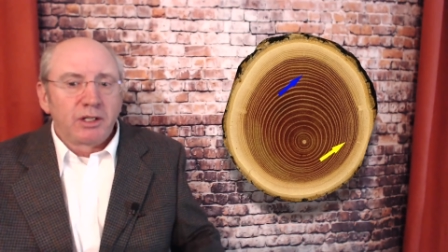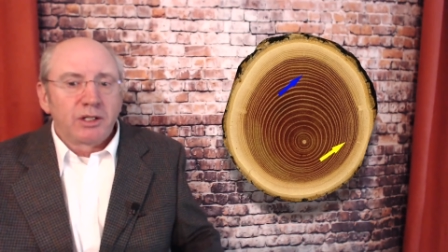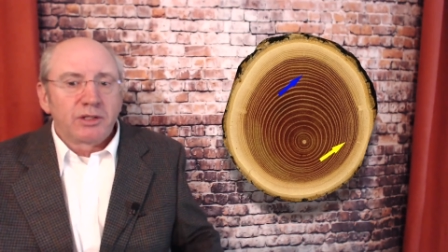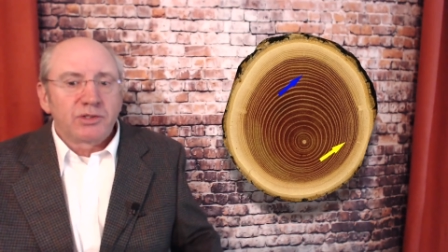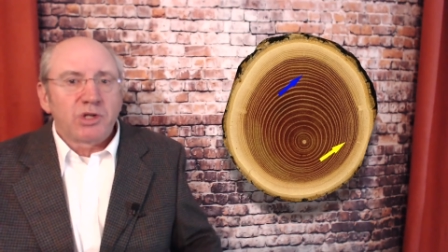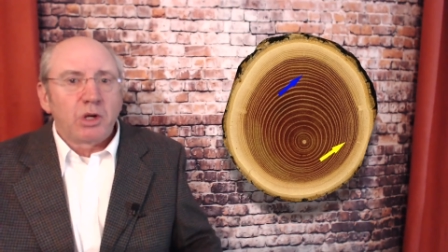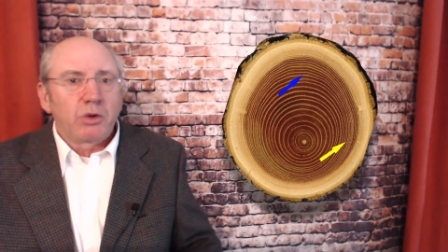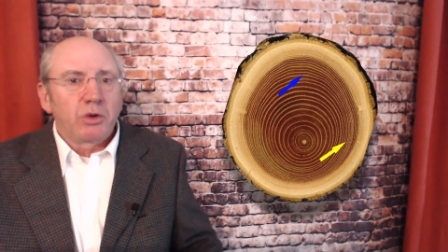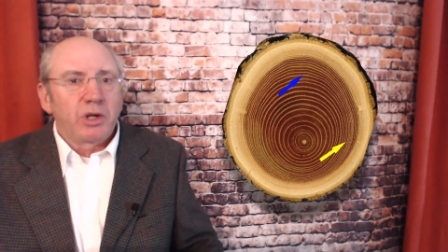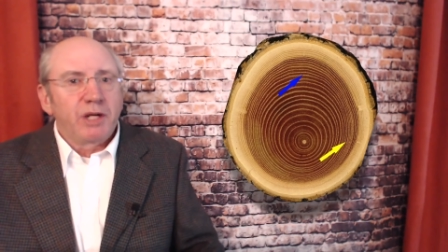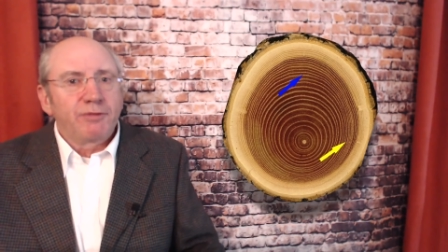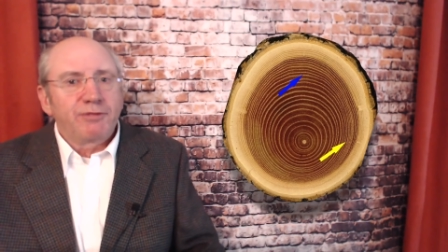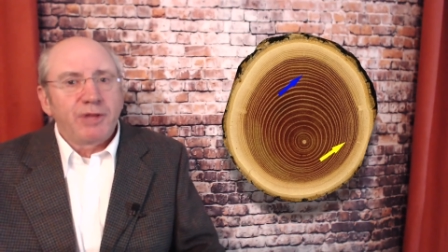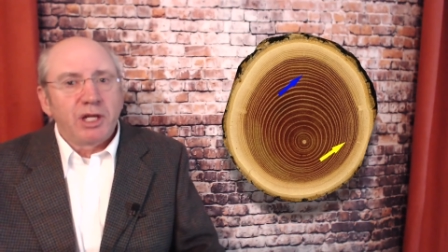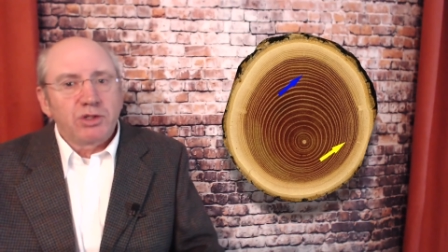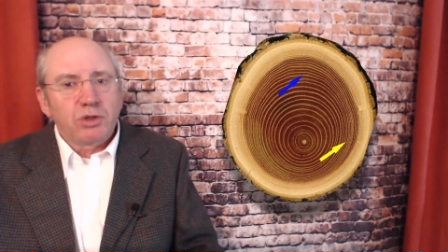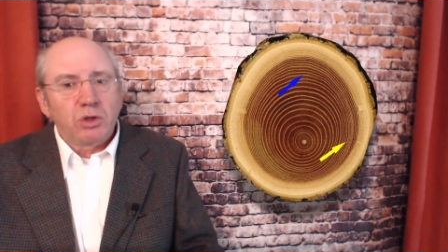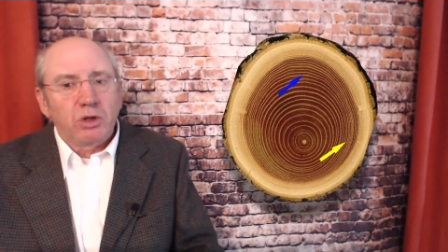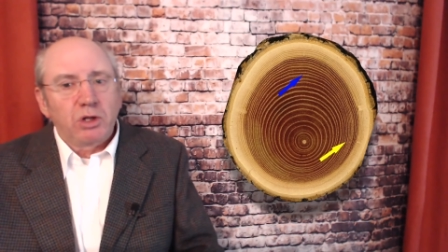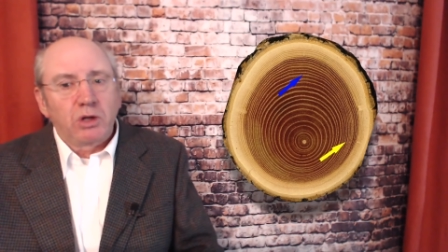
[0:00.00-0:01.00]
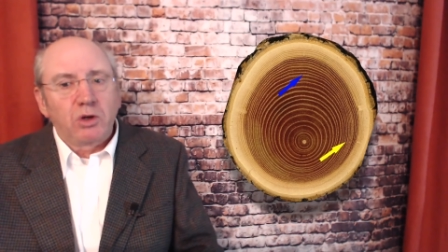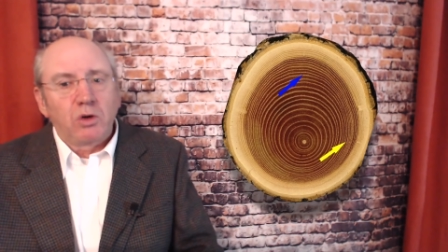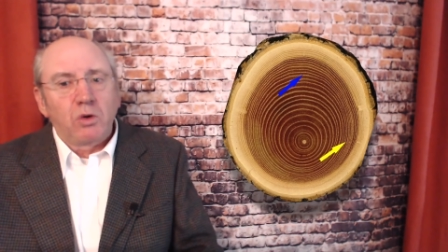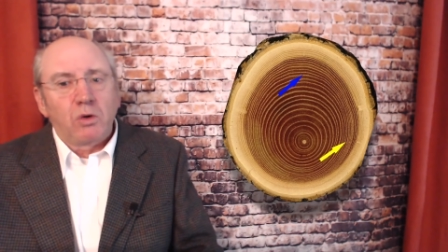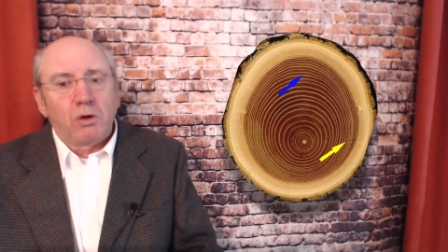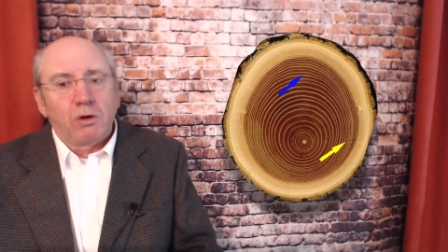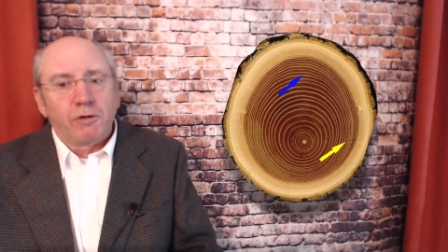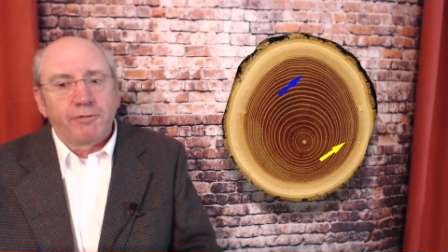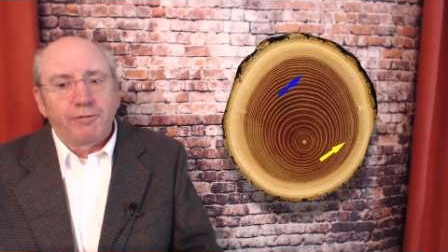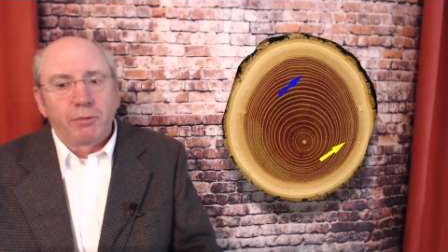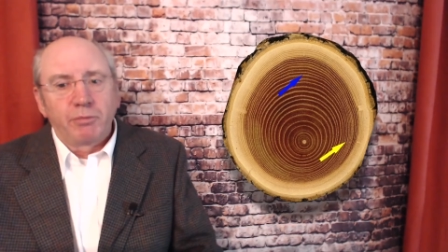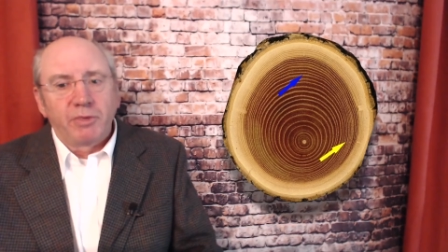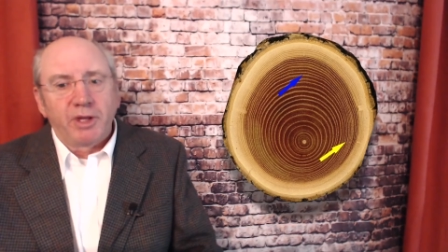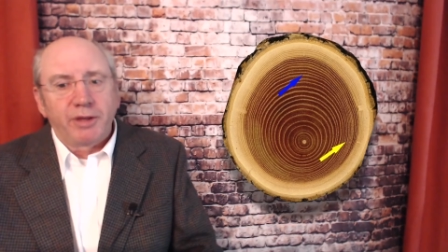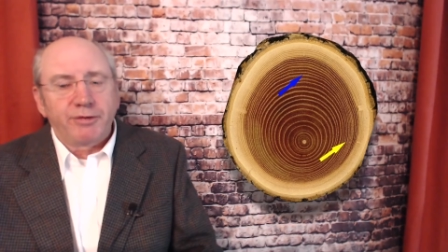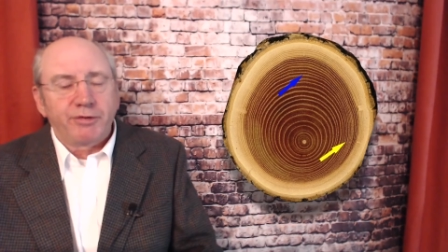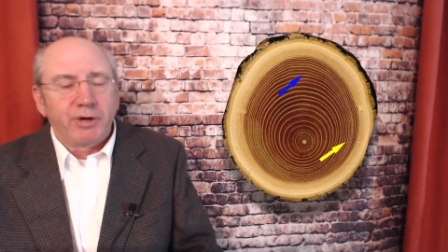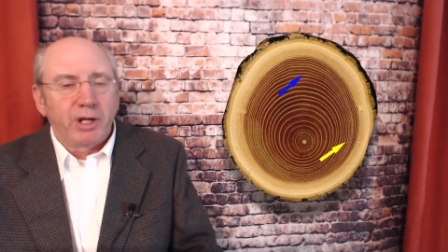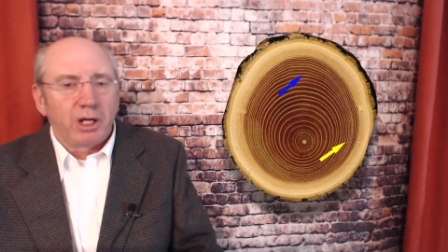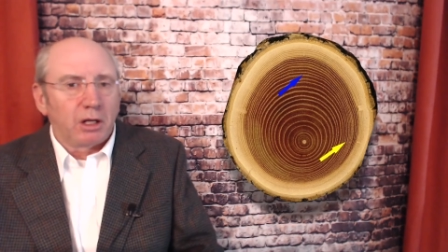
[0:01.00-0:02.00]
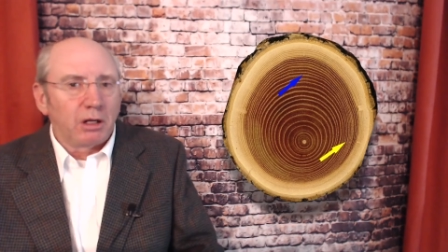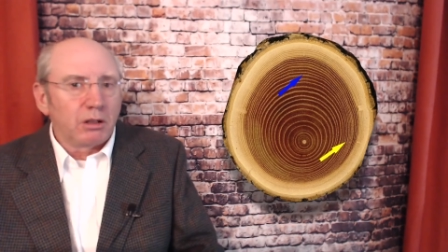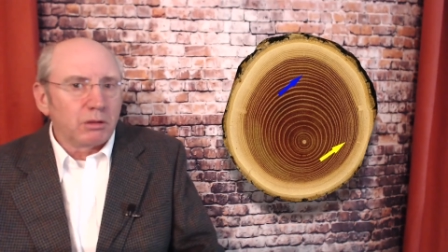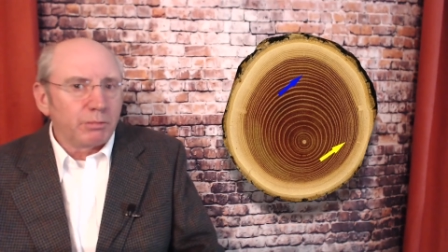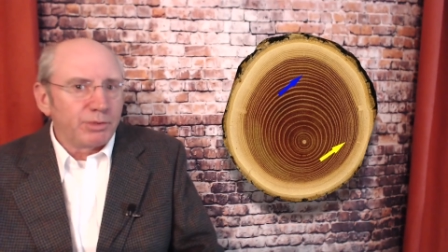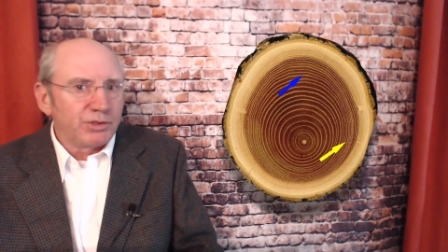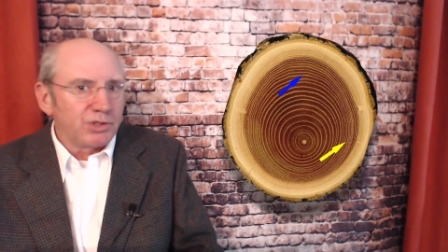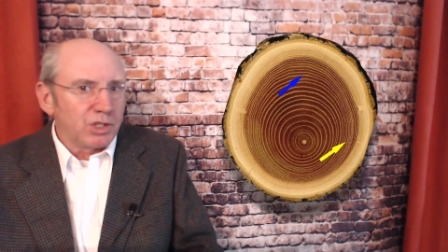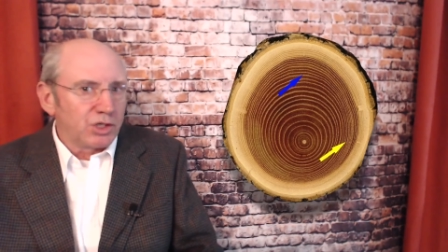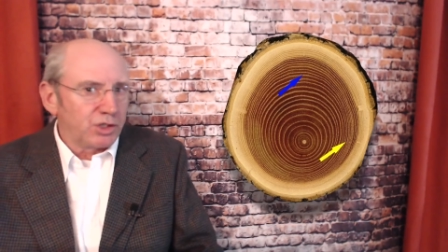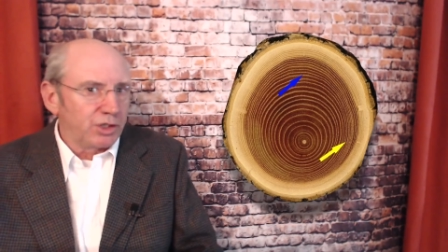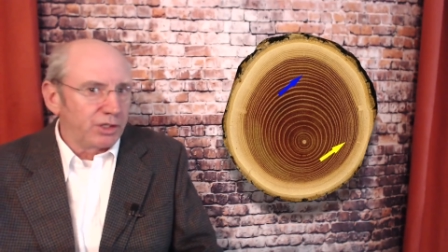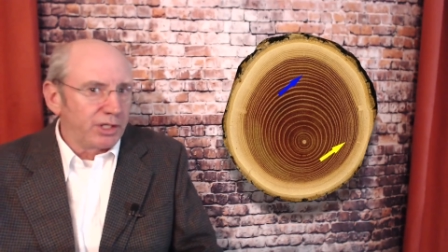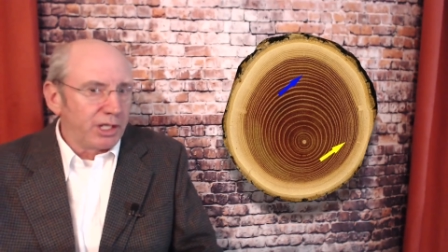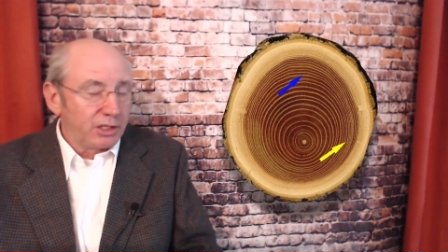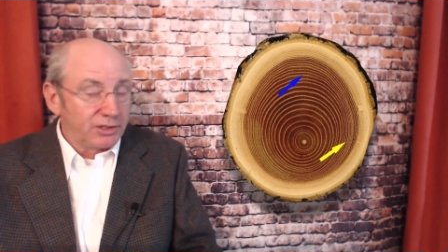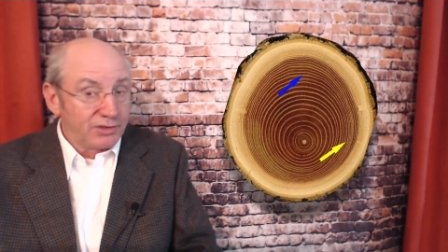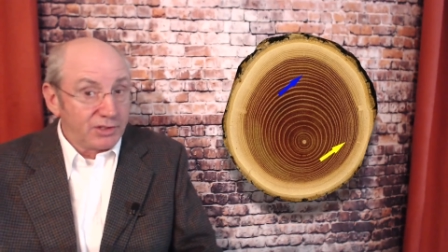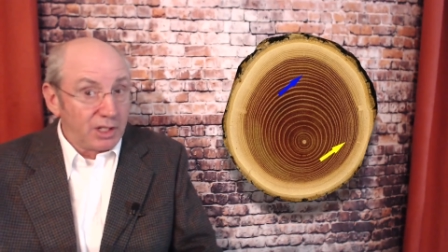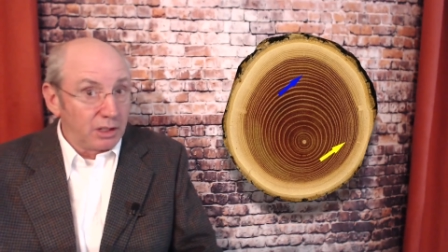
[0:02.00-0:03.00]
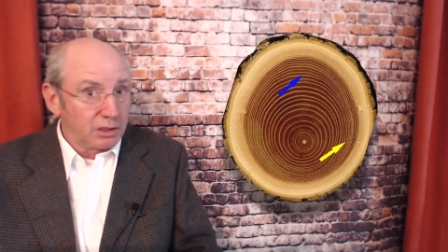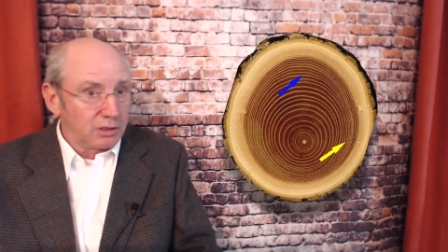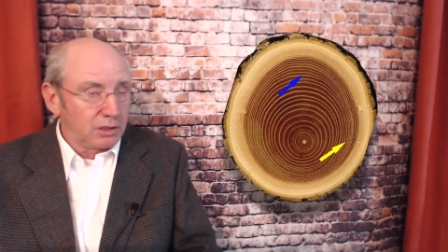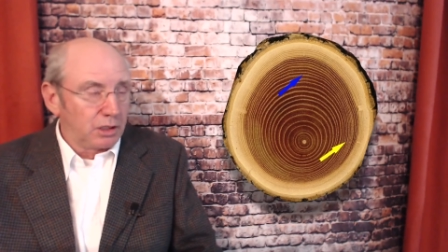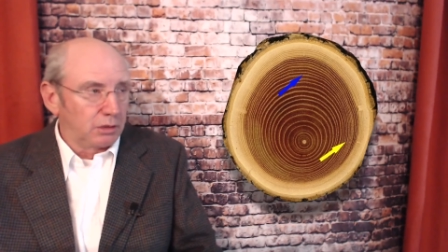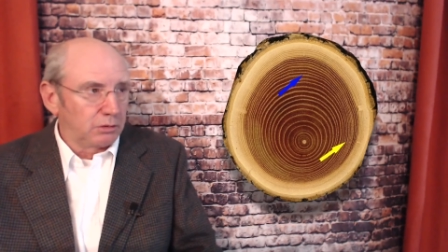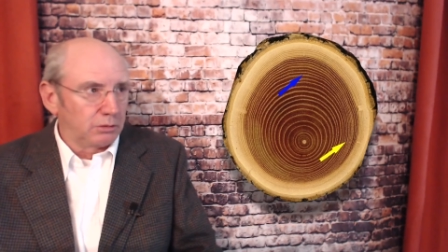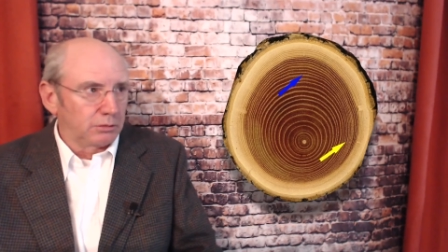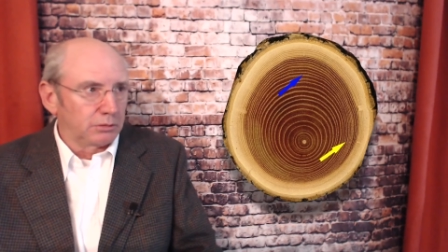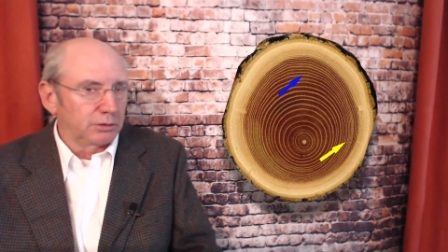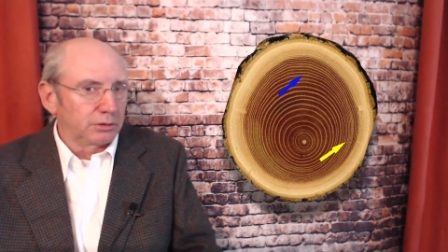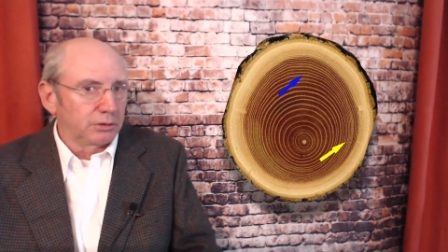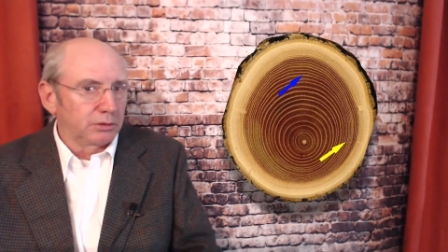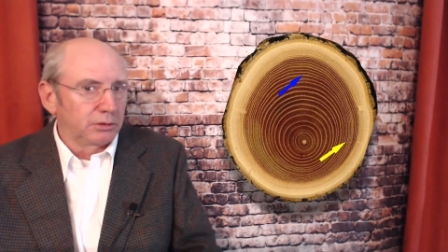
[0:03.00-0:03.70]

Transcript: So if they took a core from the 3 o'clock position, they'd say it's cold.